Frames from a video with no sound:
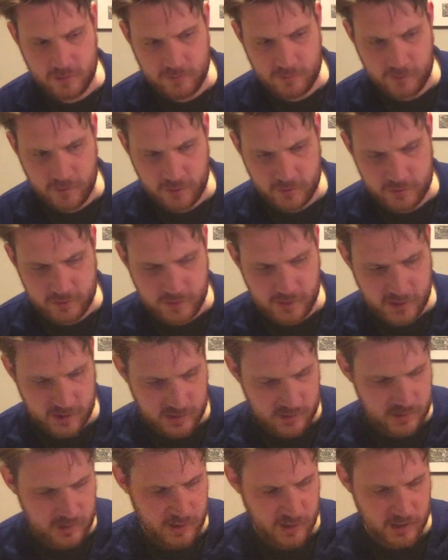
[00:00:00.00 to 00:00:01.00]
first
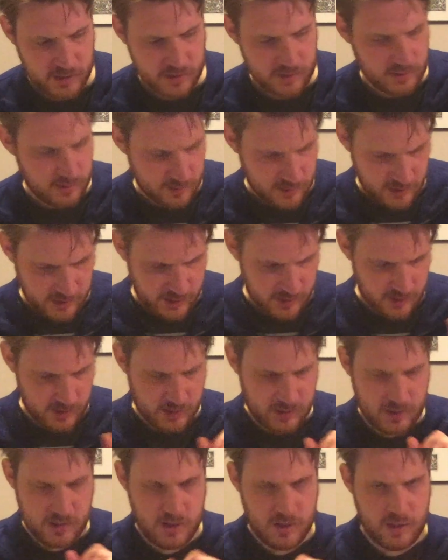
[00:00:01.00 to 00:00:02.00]
thing in the...